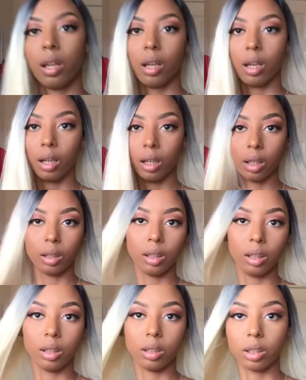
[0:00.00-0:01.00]
And
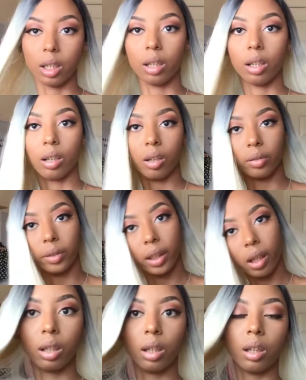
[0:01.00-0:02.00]
it is shedding
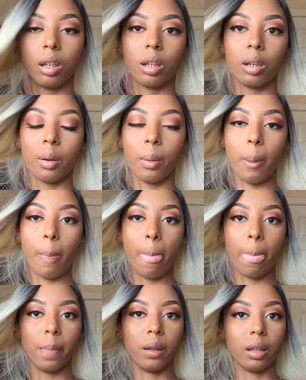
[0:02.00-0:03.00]
already.
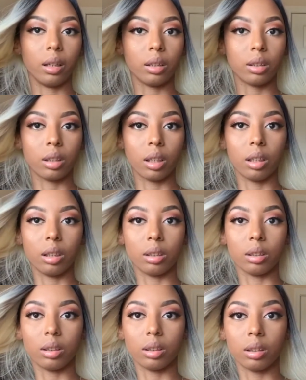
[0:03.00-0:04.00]
Yeah, this shedding
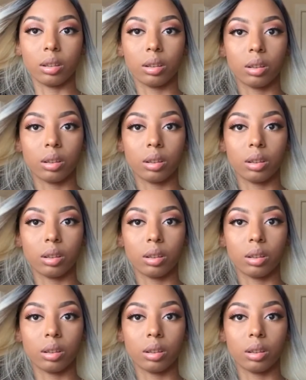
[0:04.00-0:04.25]
is